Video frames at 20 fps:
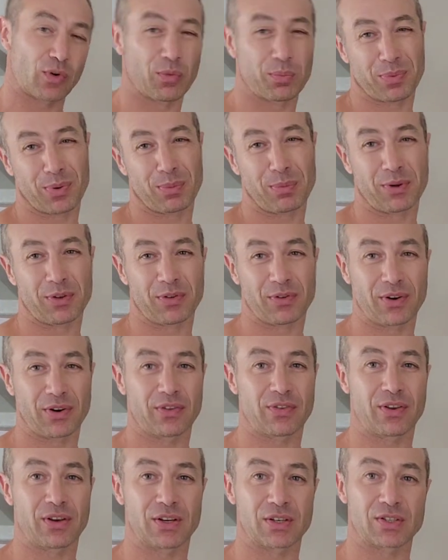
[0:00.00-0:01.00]
probably three
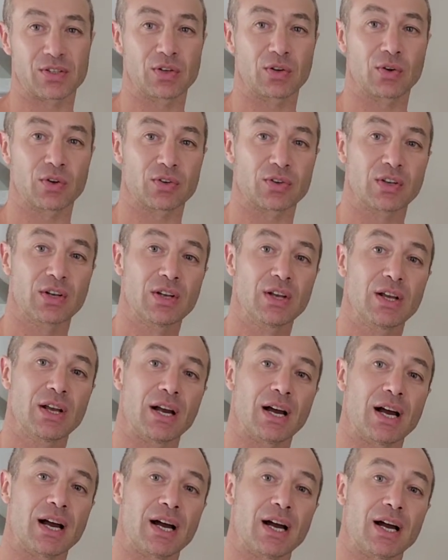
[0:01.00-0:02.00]
things. You got
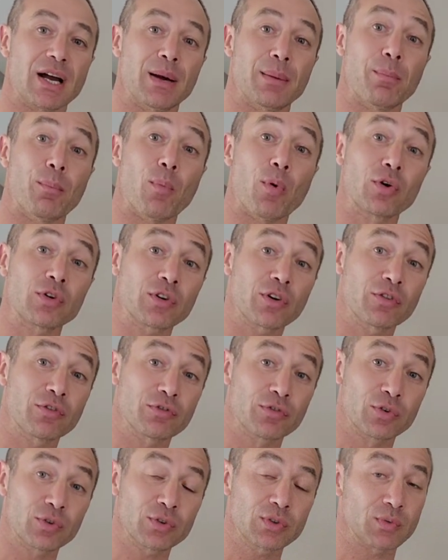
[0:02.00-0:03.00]
monk
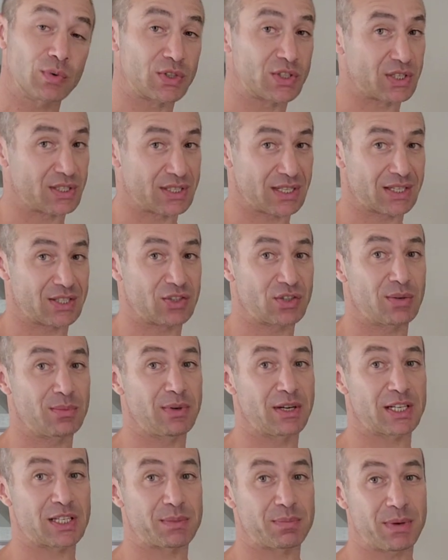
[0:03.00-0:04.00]
fruit, which is
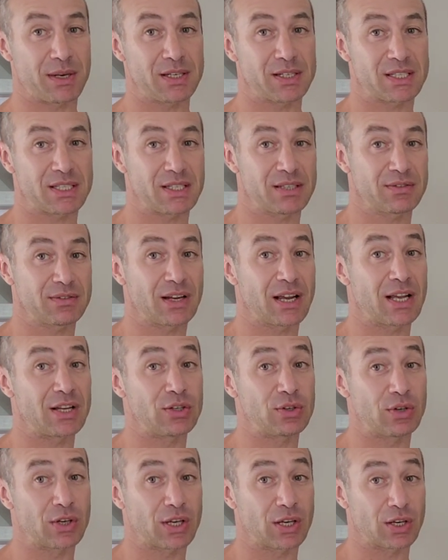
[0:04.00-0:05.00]
extremely expensive and
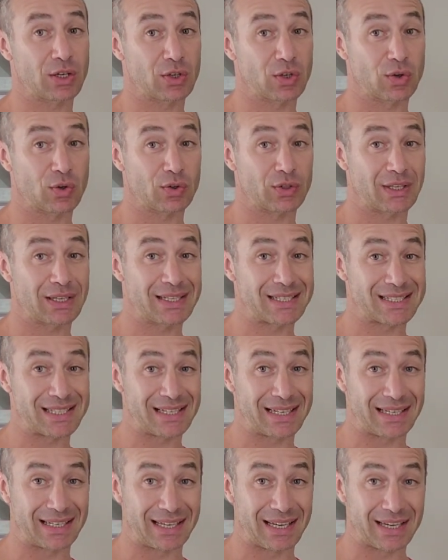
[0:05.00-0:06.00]
you cannot
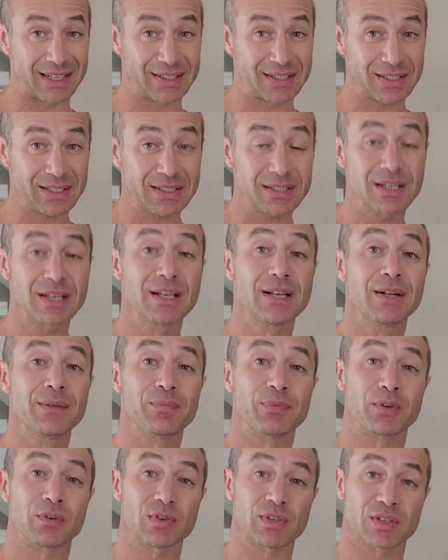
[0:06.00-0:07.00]
easily get it.
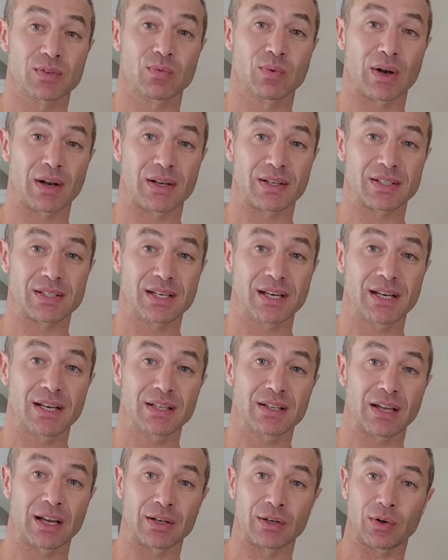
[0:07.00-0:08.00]
The reason why I say
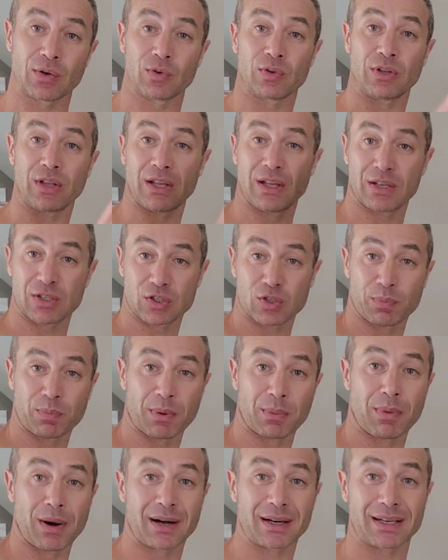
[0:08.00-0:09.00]
it, I know the
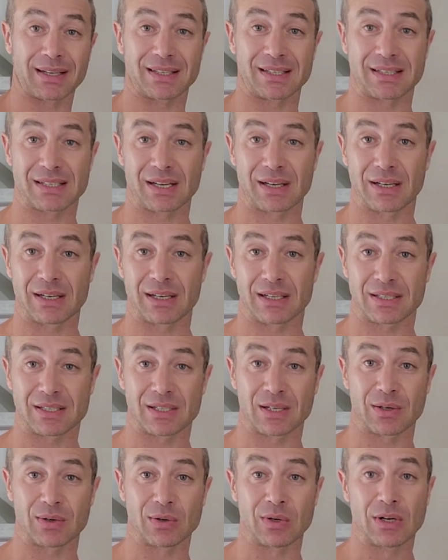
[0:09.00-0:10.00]
supermarkets
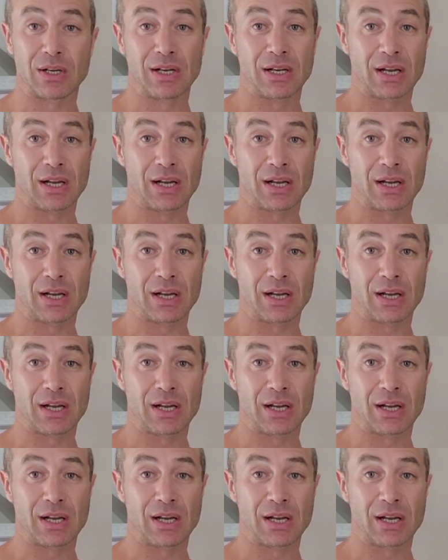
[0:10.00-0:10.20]
sell